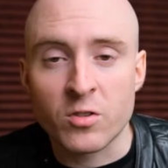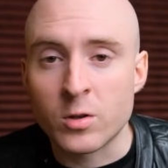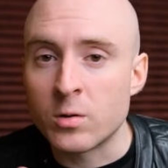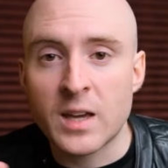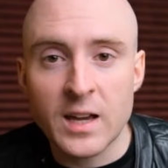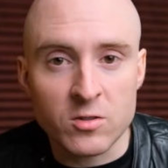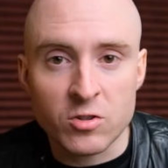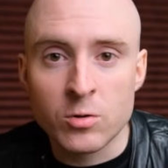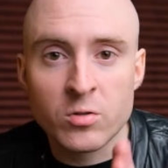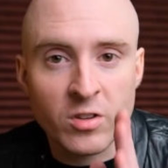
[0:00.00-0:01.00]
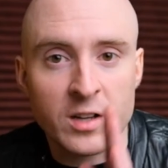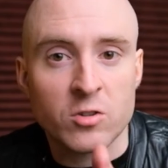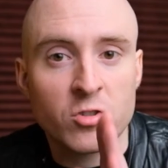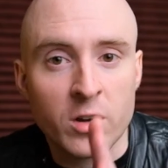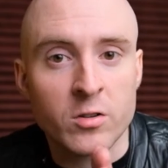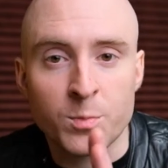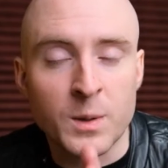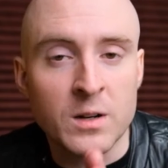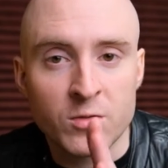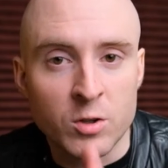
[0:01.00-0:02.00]
So you can't choose like a shutter
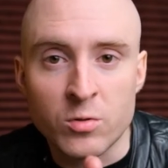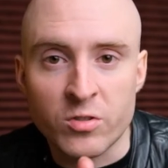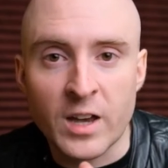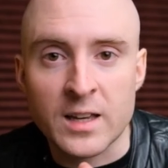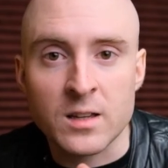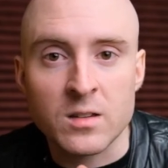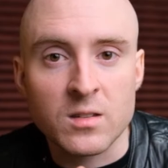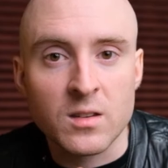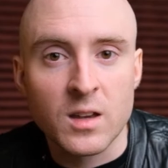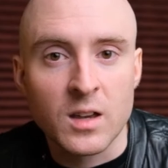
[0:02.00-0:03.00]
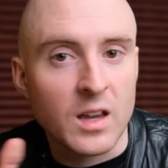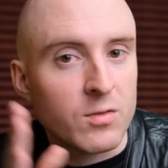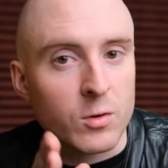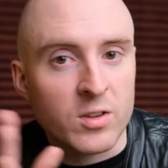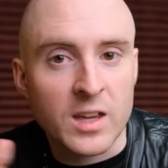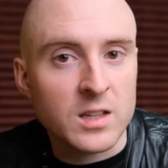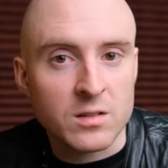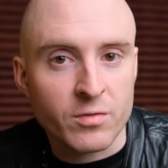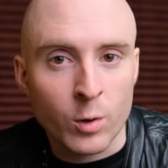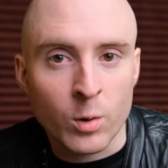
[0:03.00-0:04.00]
speed of two seconds if you're taking
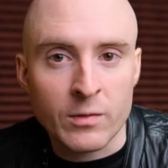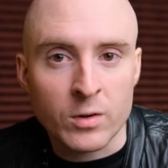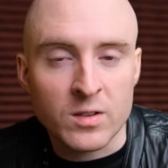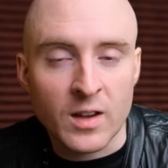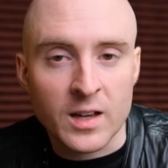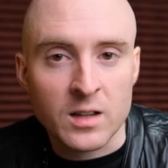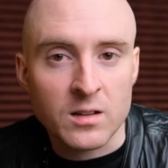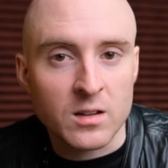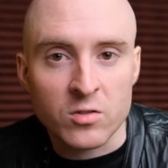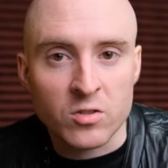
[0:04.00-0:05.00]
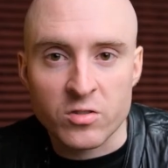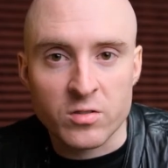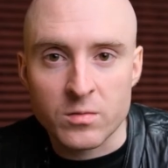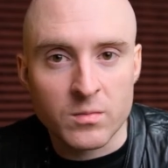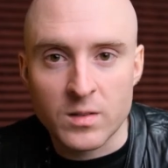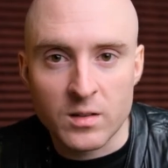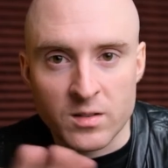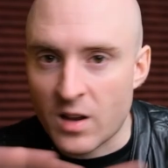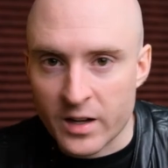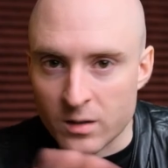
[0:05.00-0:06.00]
a photo every second. It's just,
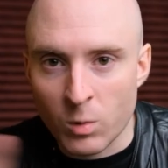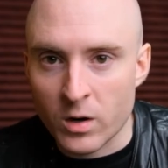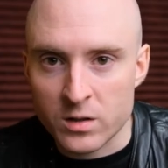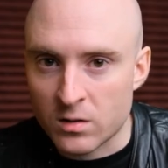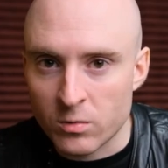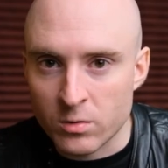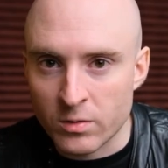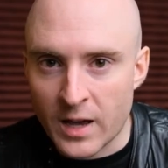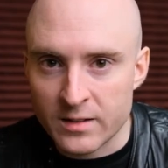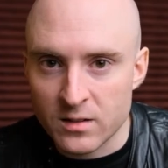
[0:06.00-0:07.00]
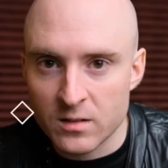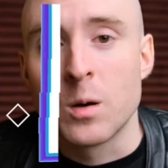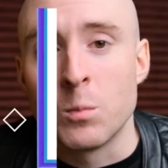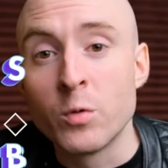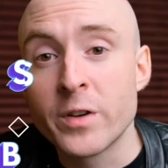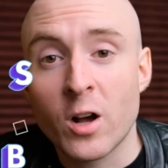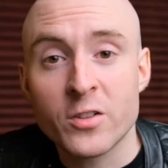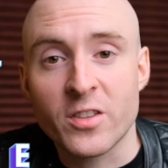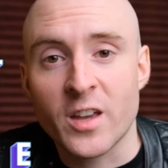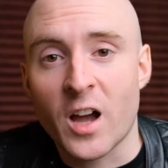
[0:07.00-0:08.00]
it's not gonna work. Don't do that. Moving
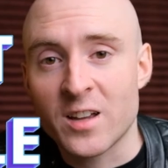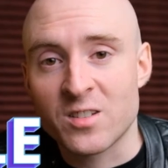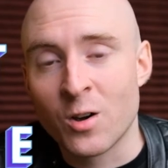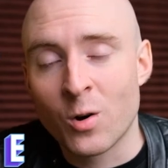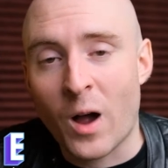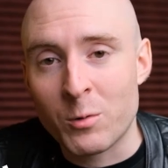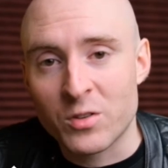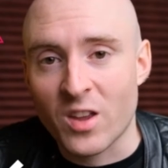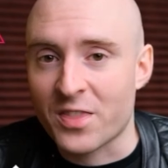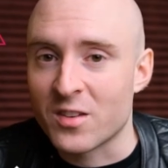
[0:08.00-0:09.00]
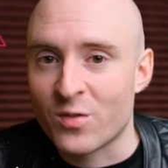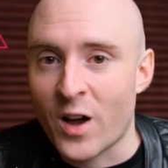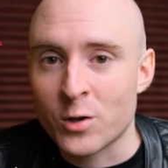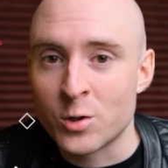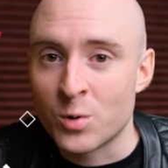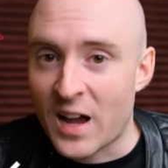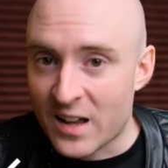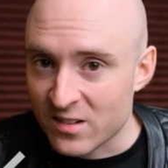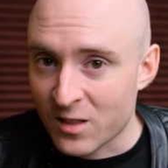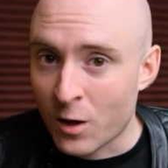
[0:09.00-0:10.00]
on to the ISO, I would set this value
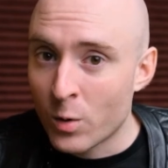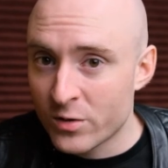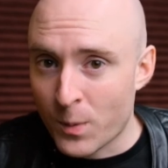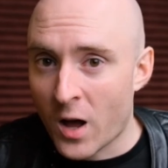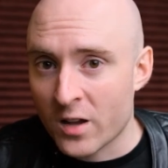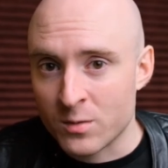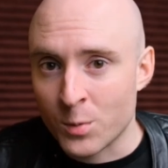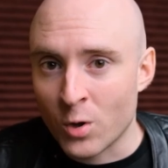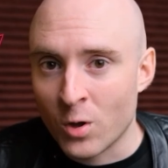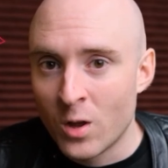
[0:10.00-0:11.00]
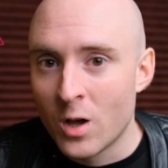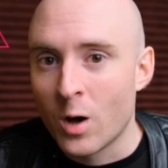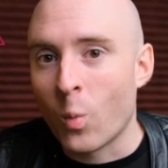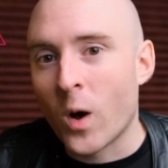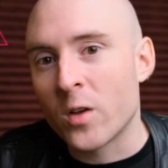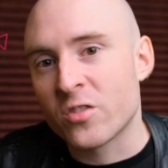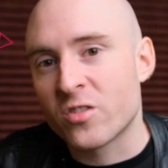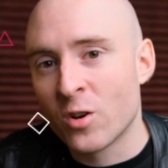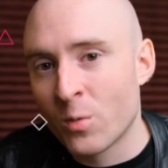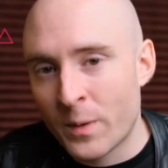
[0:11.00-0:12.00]
as low as possible while
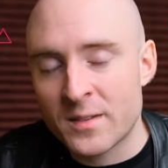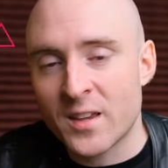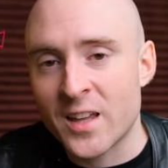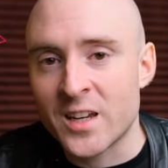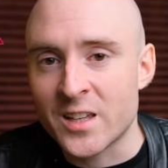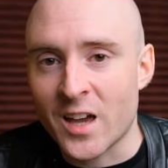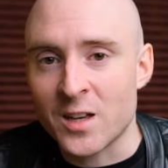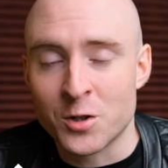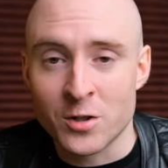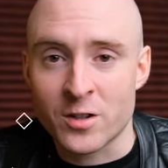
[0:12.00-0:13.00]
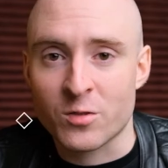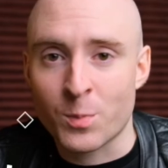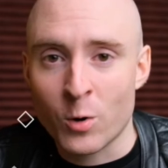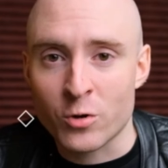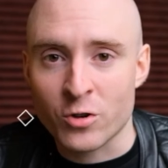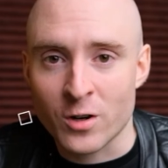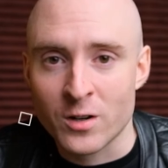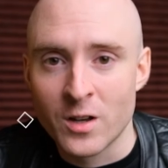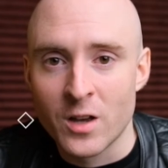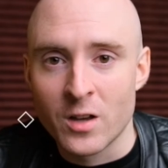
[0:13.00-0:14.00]
still maintaining a good exposure.
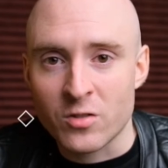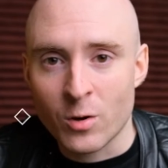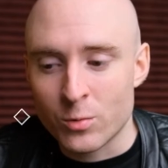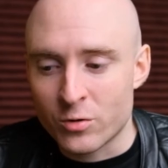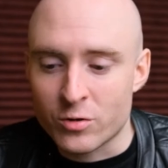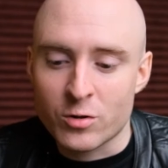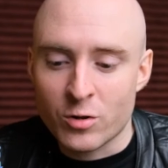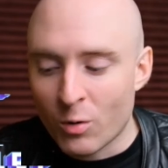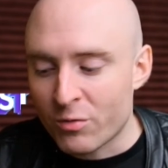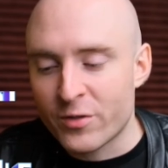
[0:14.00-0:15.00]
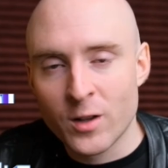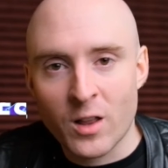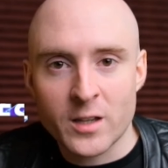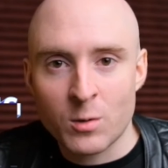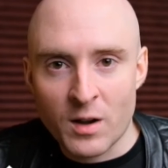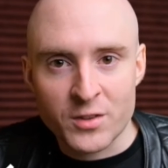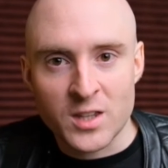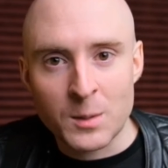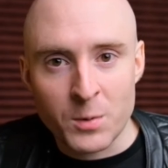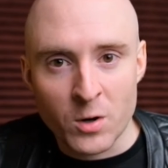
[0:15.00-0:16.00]
So don't feel like you have to
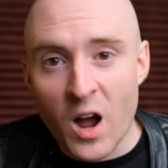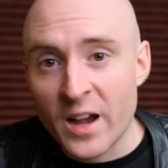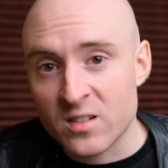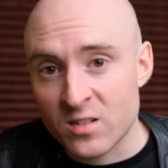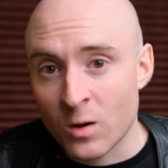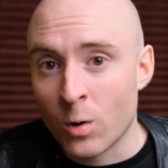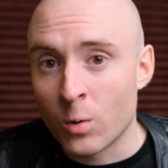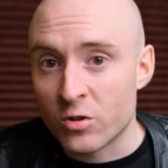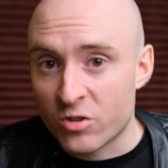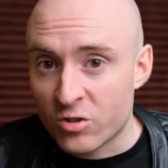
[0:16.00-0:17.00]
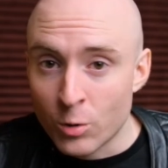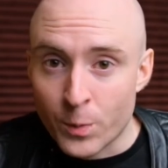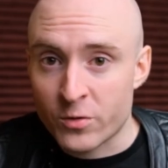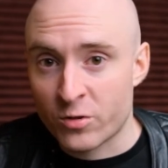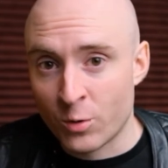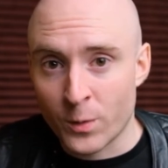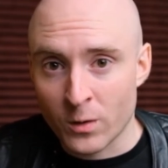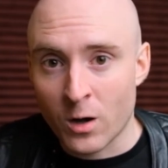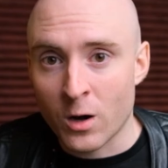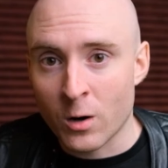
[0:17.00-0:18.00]
keep your ISO super, super
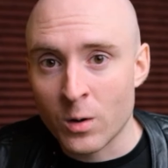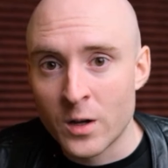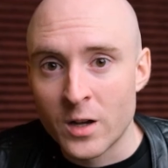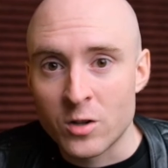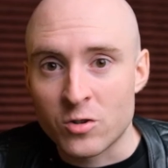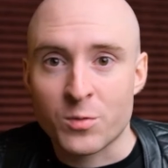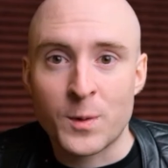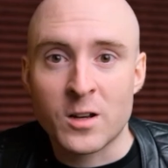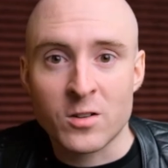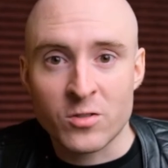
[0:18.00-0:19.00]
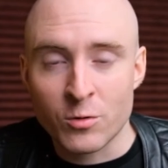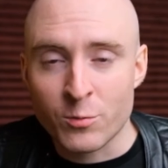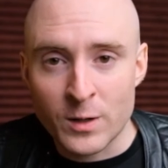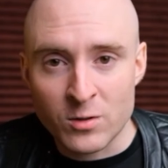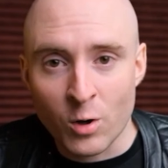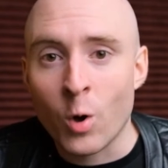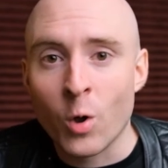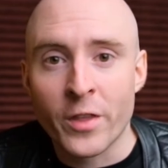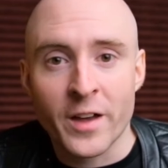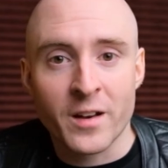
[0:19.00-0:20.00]
low just because you've been
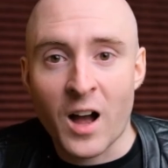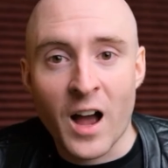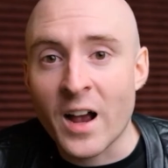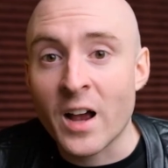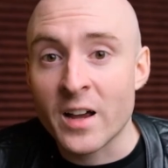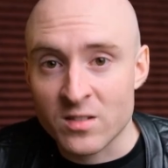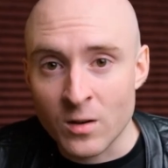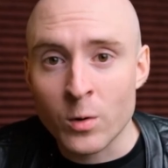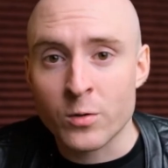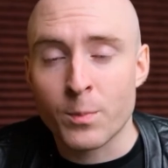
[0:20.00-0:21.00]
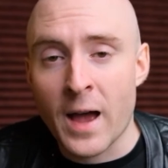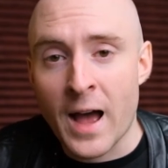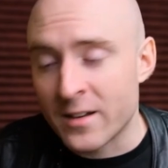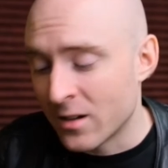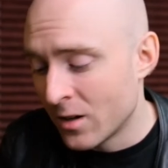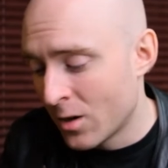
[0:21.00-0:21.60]
told that high ISO is bad.